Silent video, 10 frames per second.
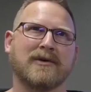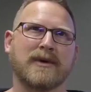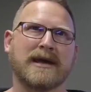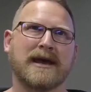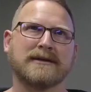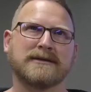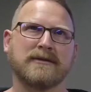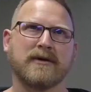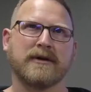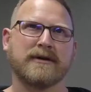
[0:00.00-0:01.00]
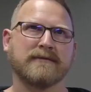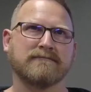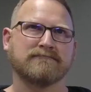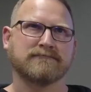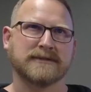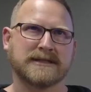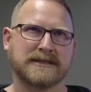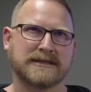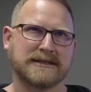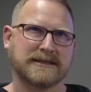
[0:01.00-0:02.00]
we had
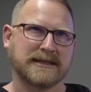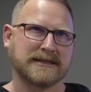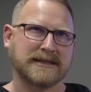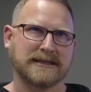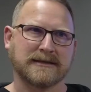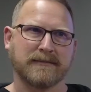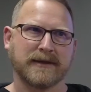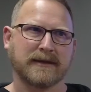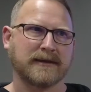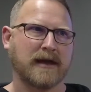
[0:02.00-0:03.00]
260-something